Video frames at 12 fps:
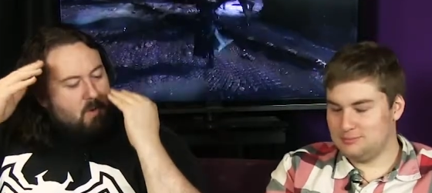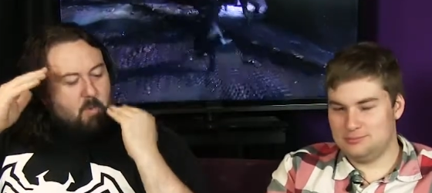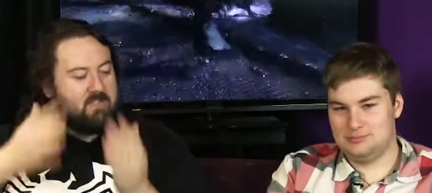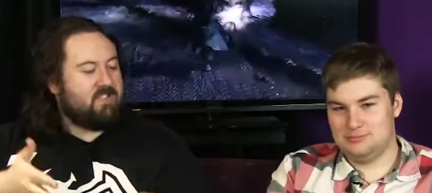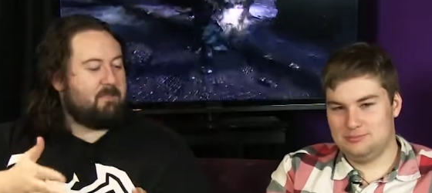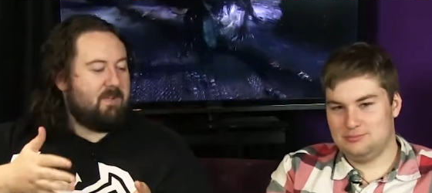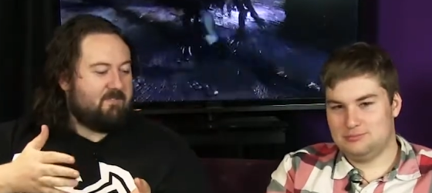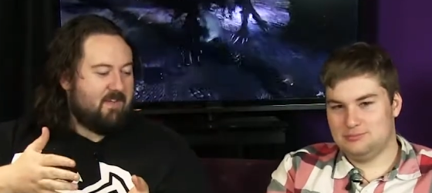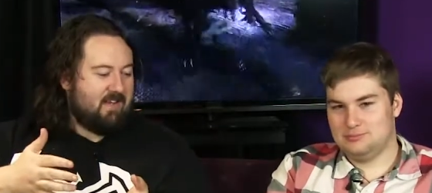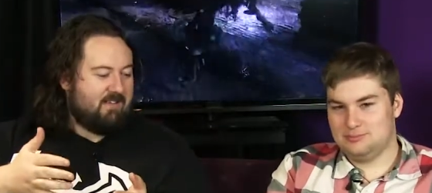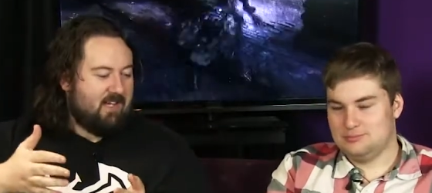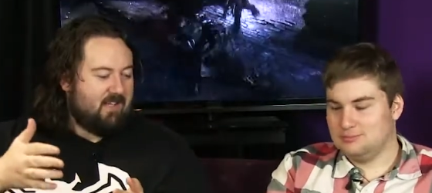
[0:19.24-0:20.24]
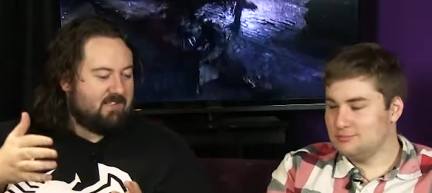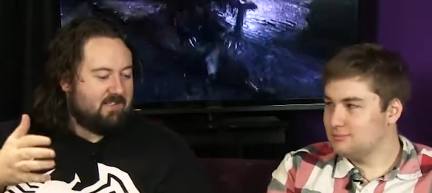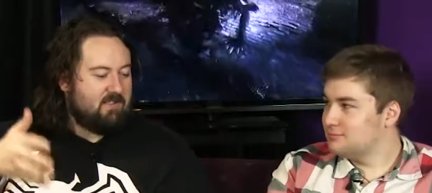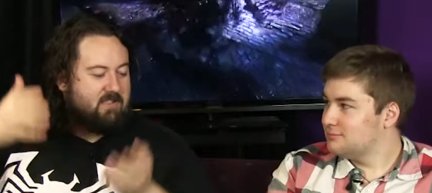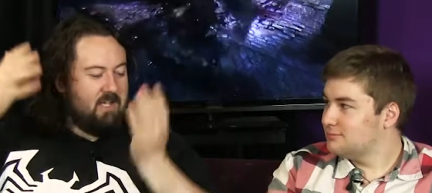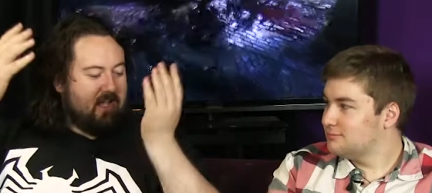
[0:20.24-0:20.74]
Speaker 1: Wasn't a big fan of Dark
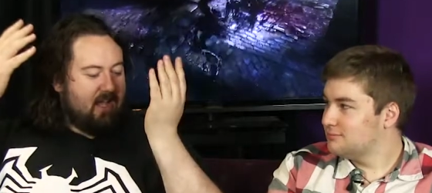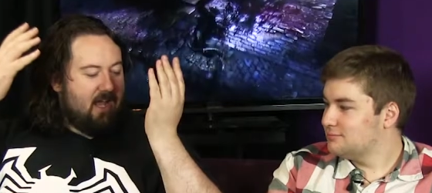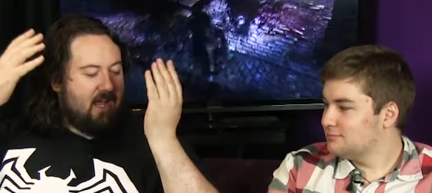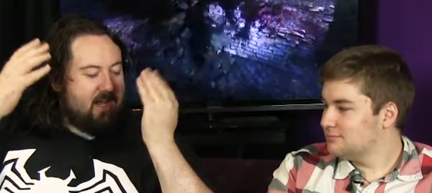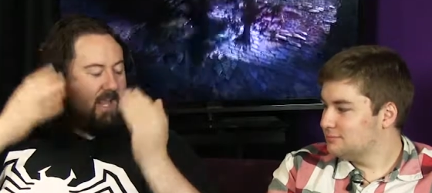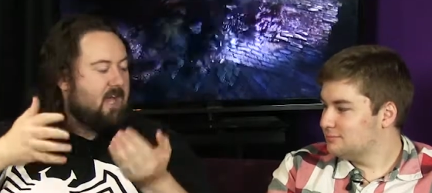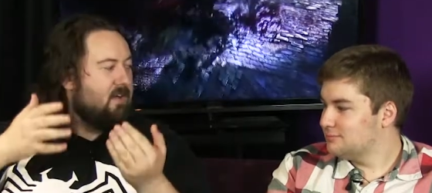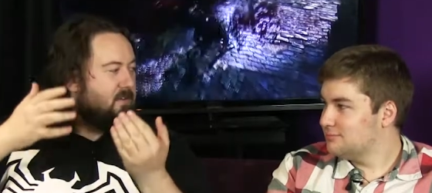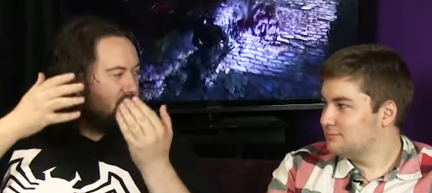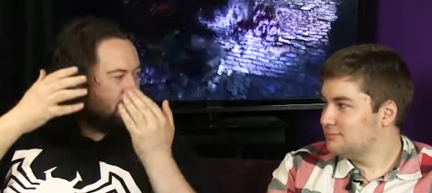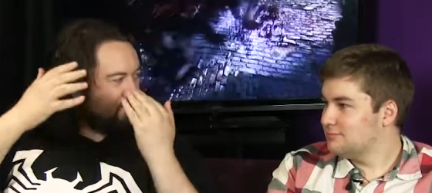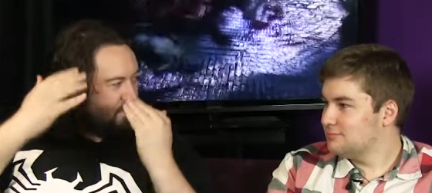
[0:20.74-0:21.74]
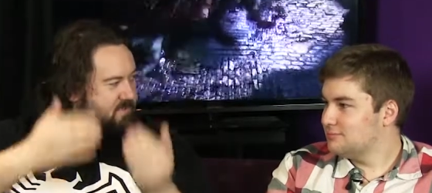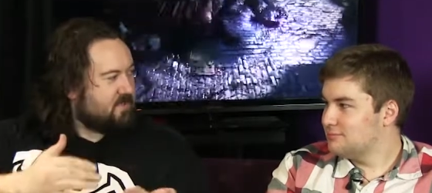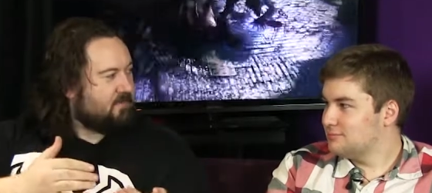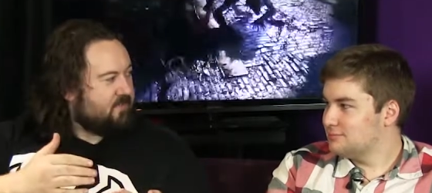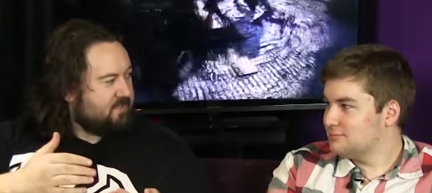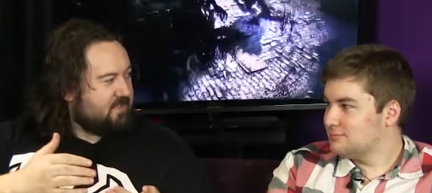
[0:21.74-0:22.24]
Souls, and now From
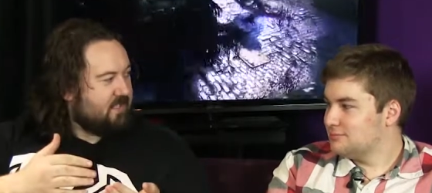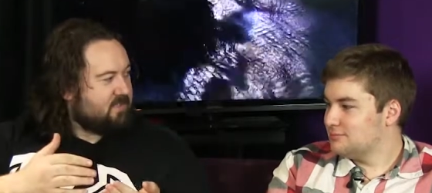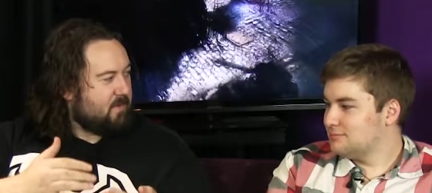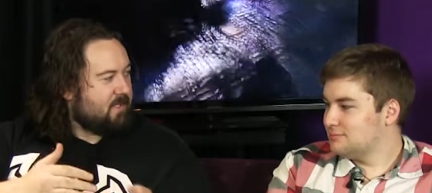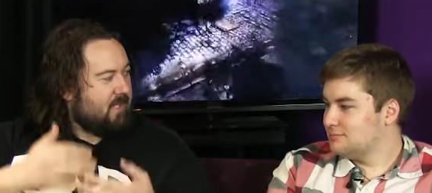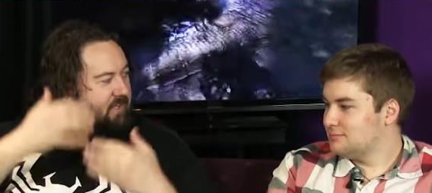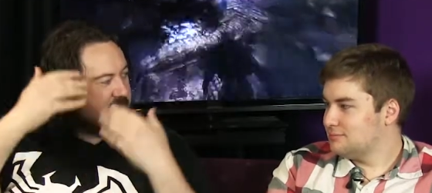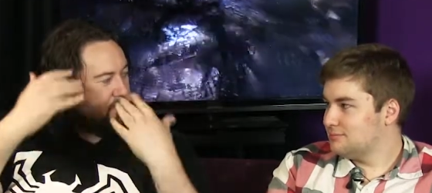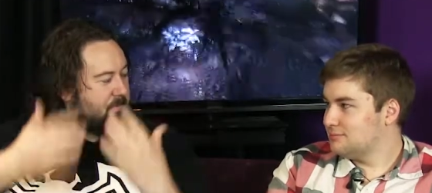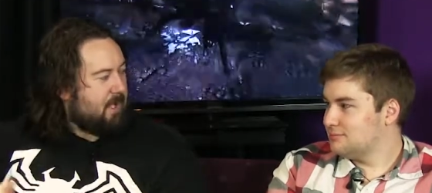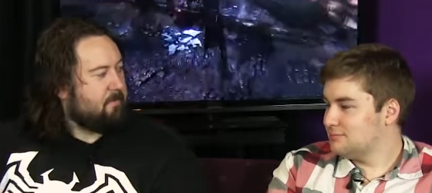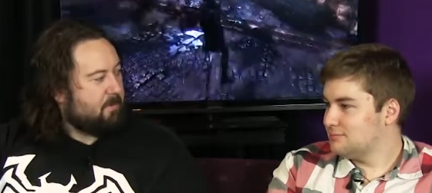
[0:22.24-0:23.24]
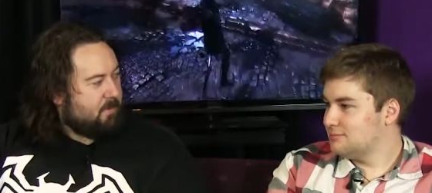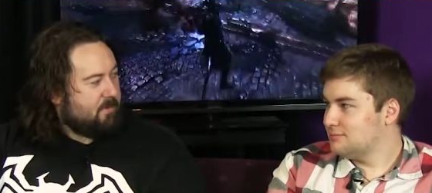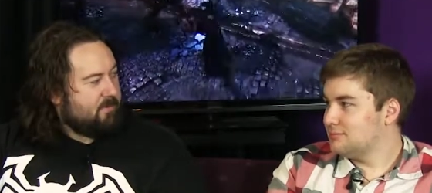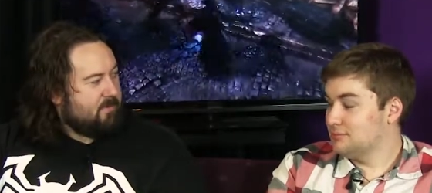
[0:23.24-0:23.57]
Software's next one is Bloodborne,